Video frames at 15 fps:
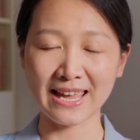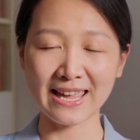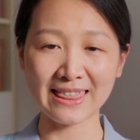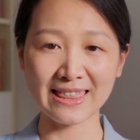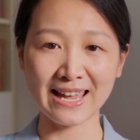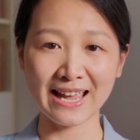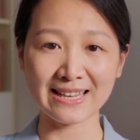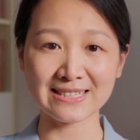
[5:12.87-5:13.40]

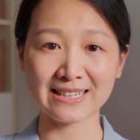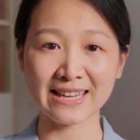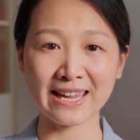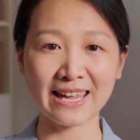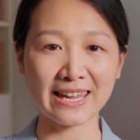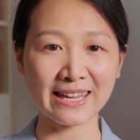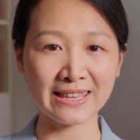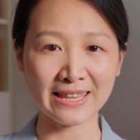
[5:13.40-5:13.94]
and that
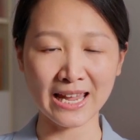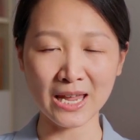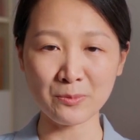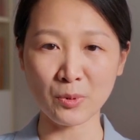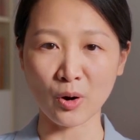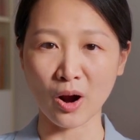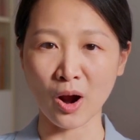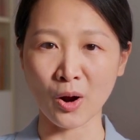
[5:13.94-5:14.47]
can
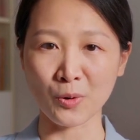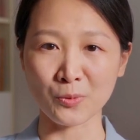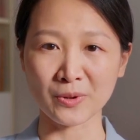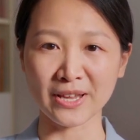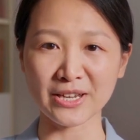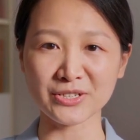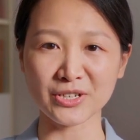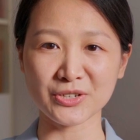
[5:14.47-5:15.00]
enable our
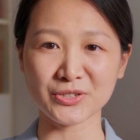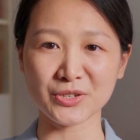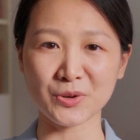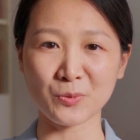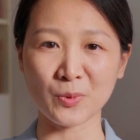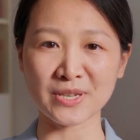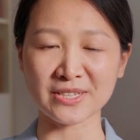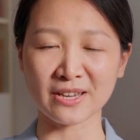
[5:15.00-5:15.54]

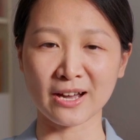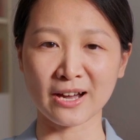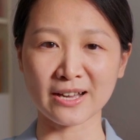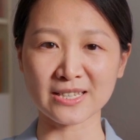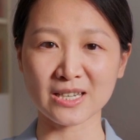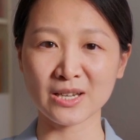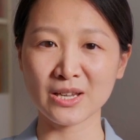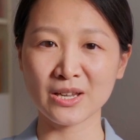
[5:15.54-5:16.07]
relationship with
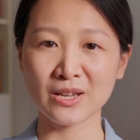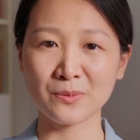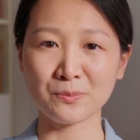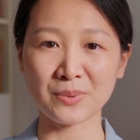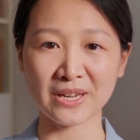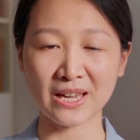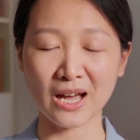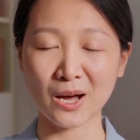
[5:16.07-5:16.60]
God
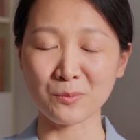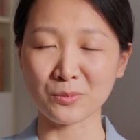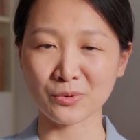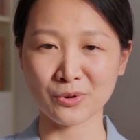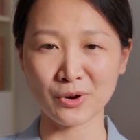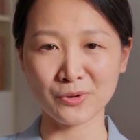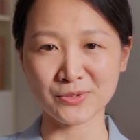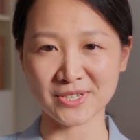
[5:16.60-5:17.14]
become
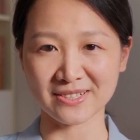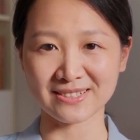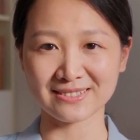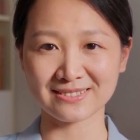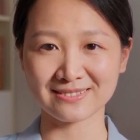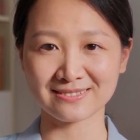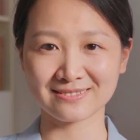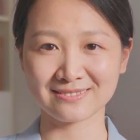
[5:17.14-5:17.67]
closer?